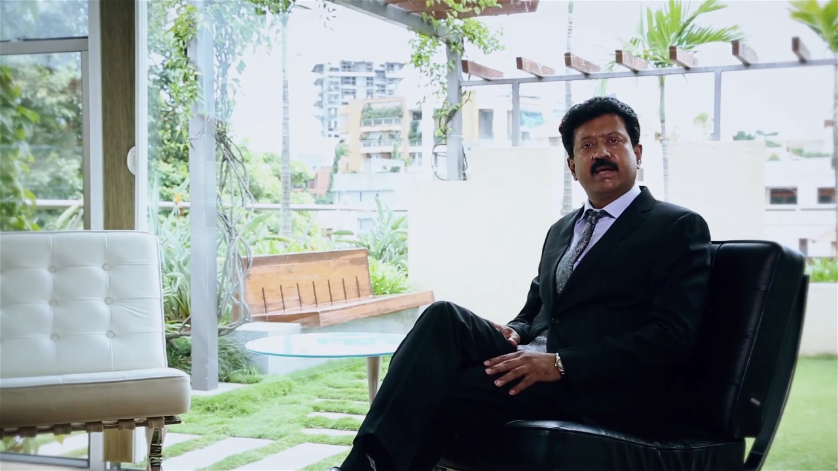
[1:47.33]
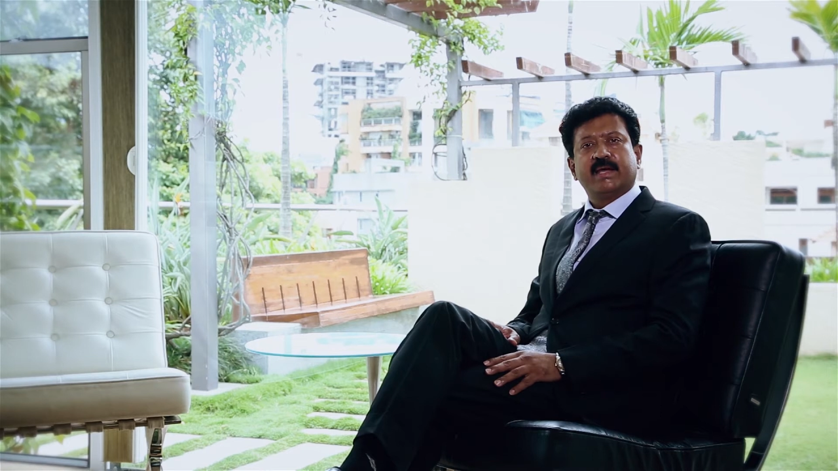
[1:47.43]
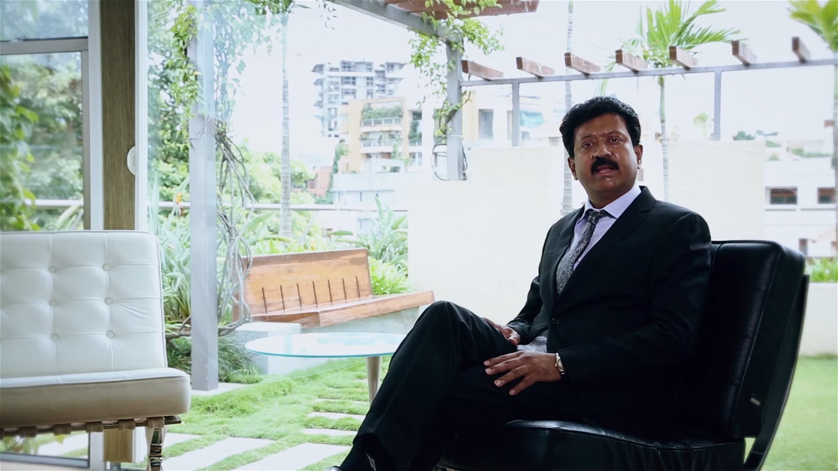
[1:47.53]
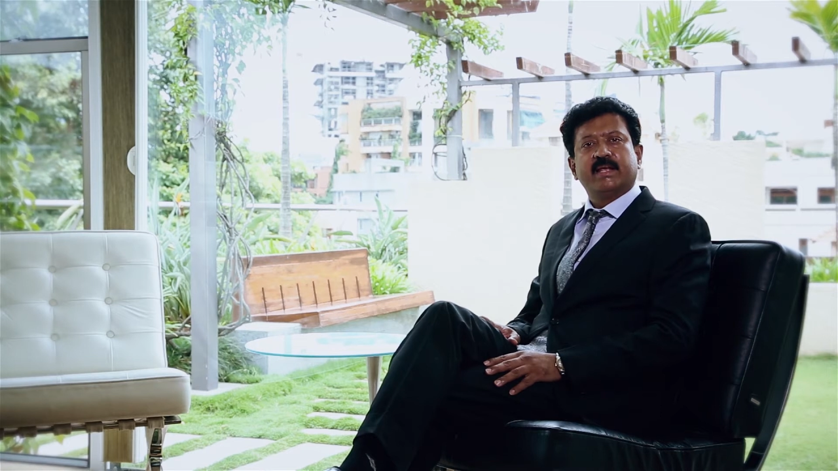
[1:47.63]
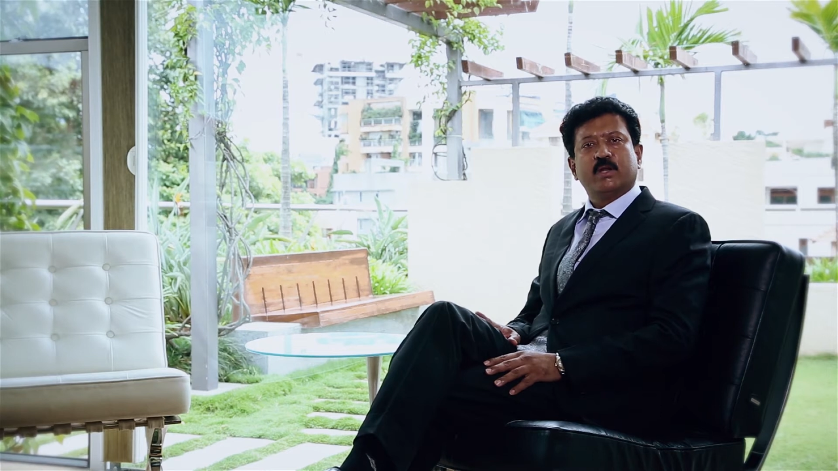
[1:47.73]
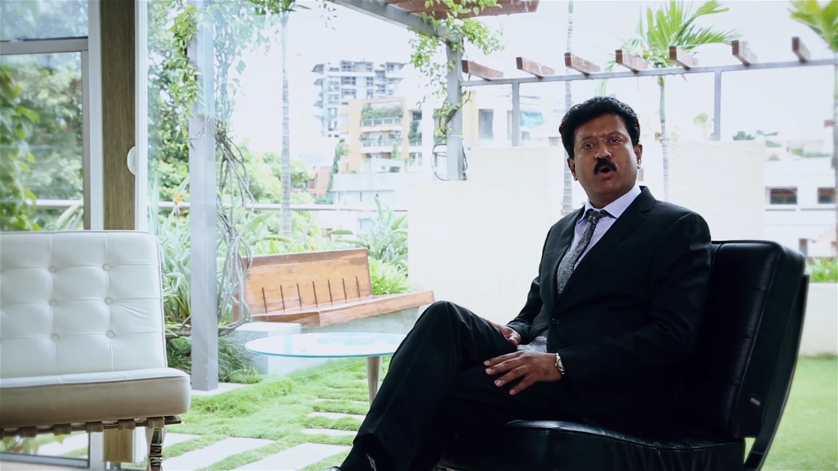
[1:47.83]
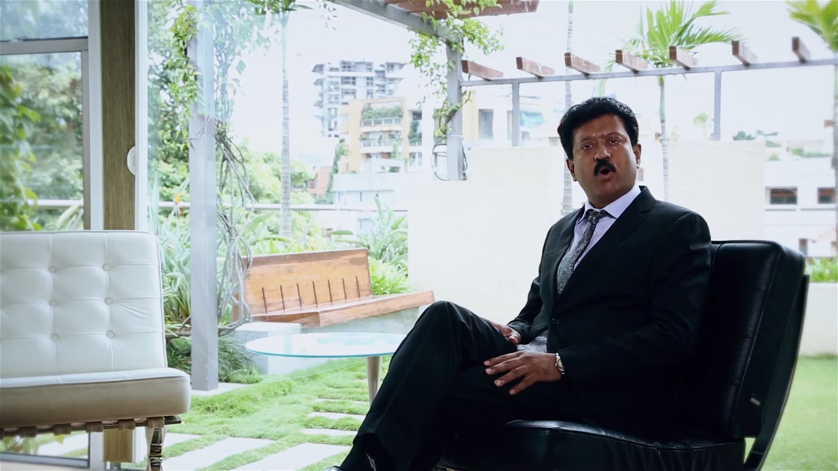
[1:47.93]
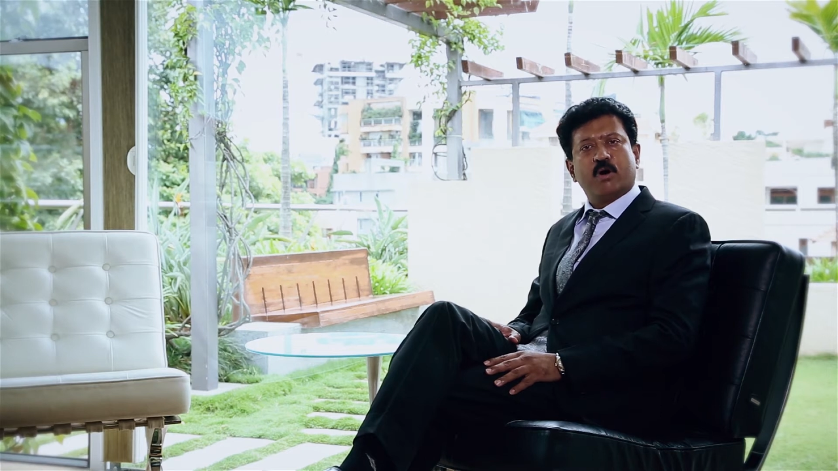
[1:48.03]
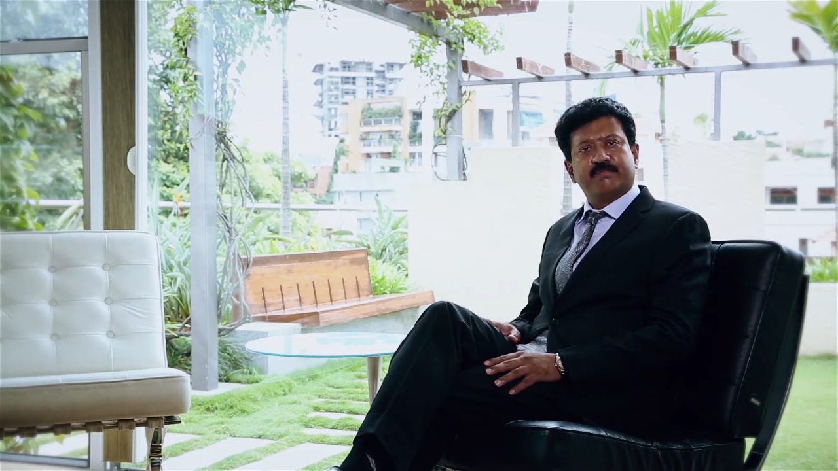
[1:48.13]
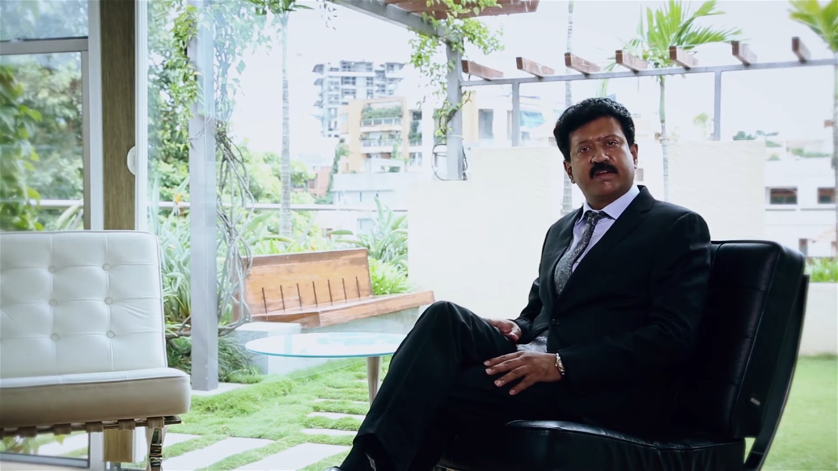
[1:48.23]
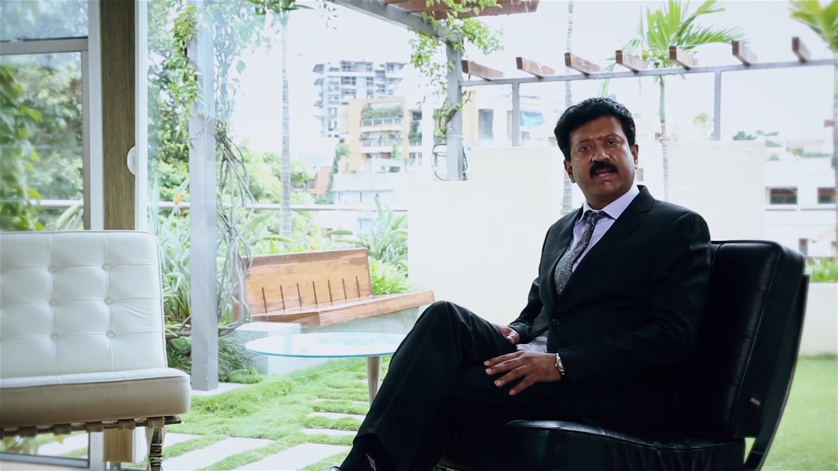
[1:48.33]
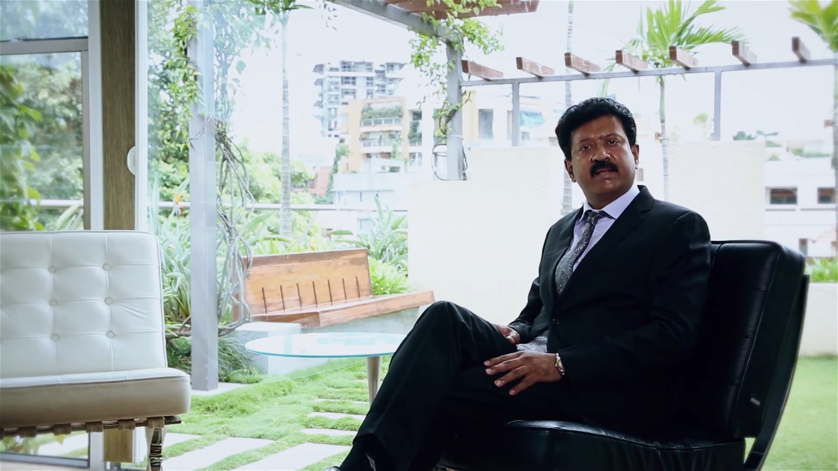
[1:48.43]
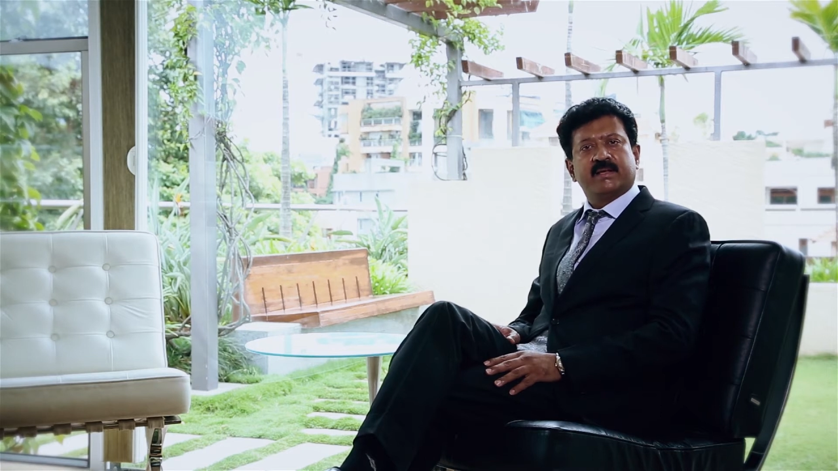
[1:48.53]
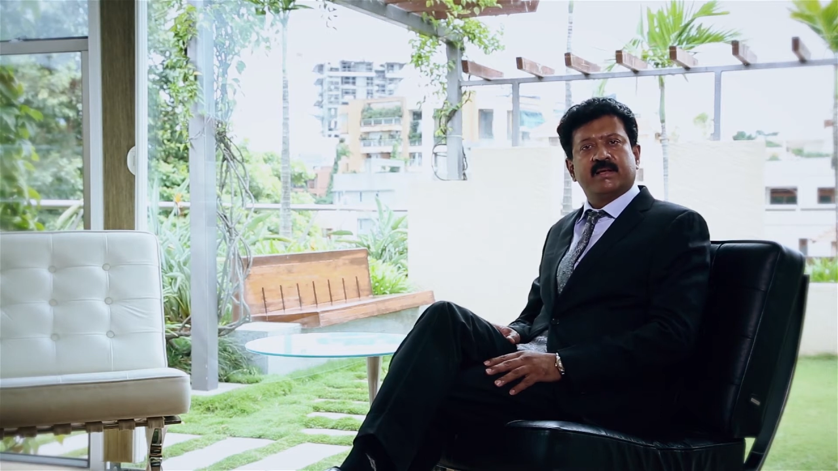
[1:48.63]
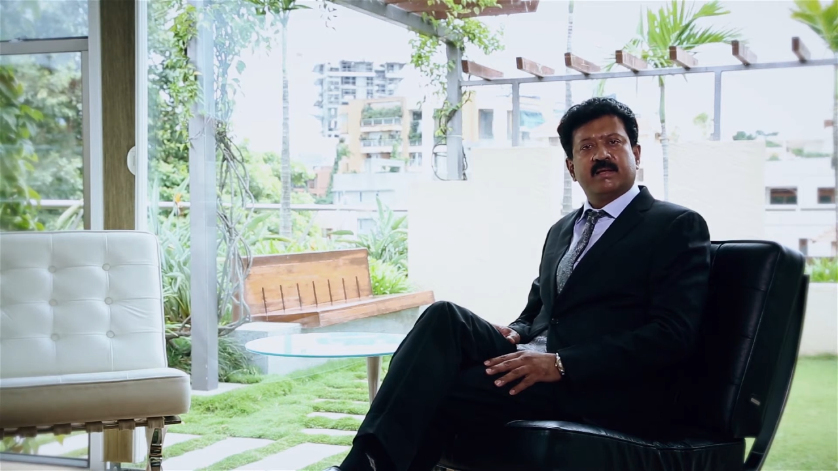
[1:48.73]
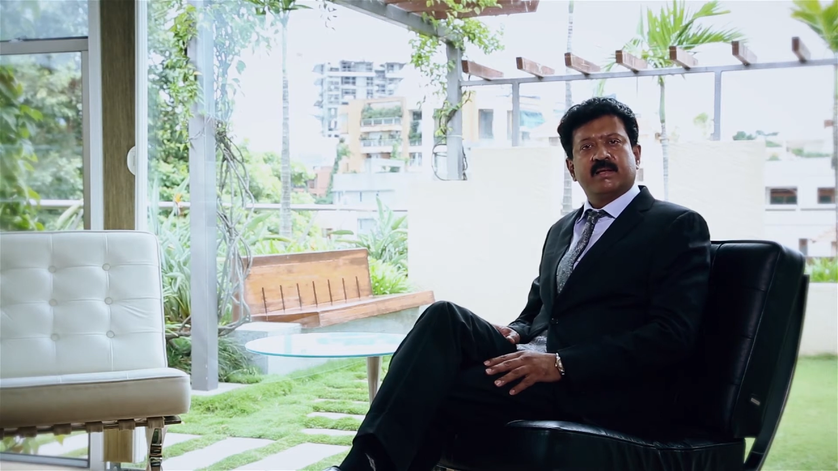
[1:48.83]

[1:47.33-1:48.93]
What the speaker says: in, you know, offering